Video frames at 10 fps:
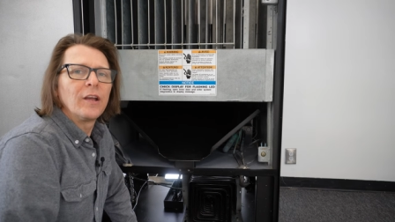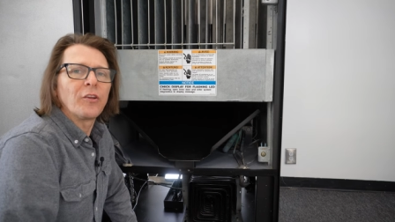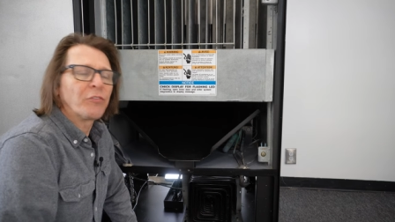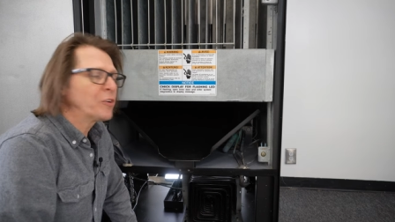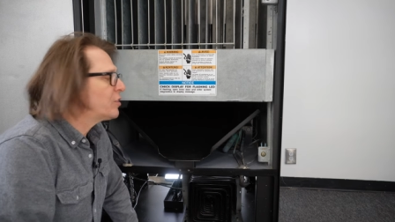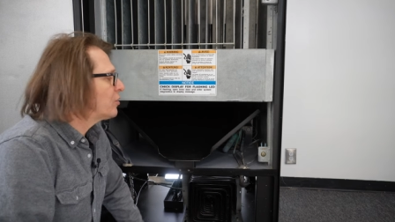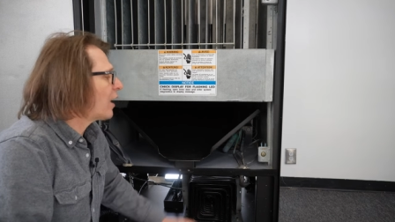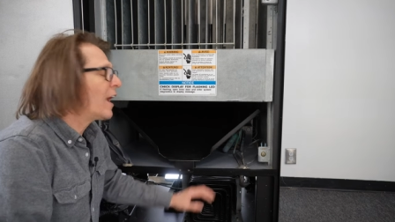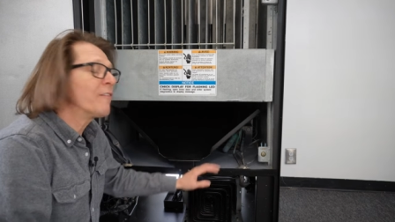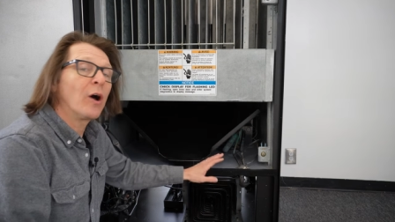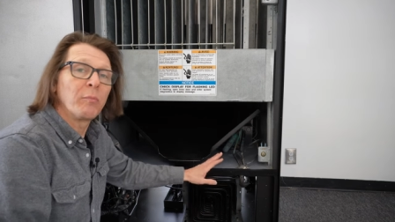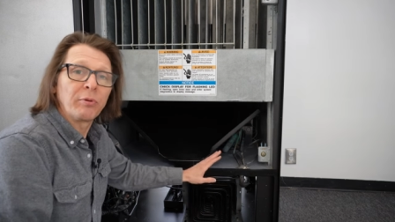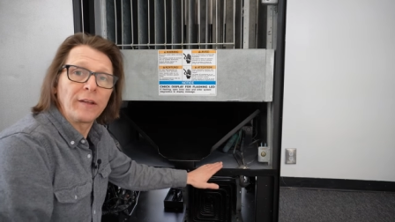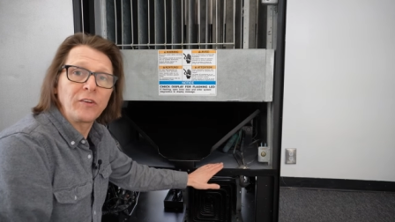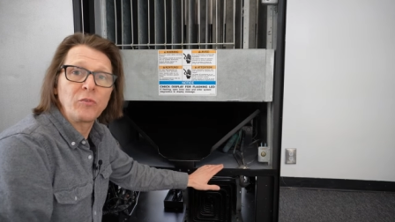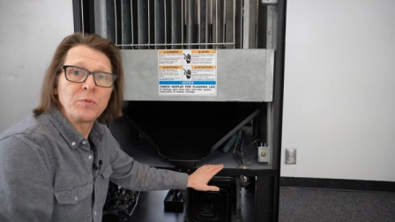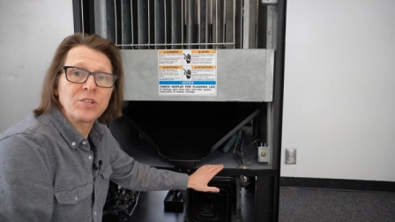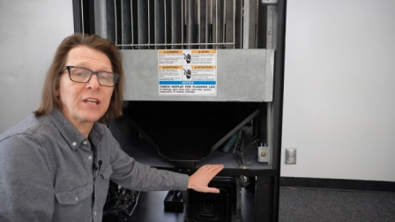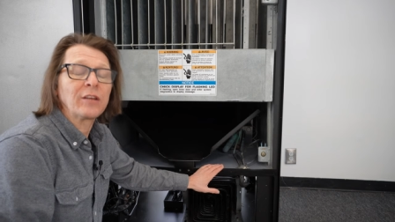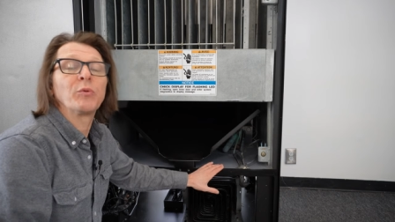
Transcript: The first thing is I have unplugged this machine.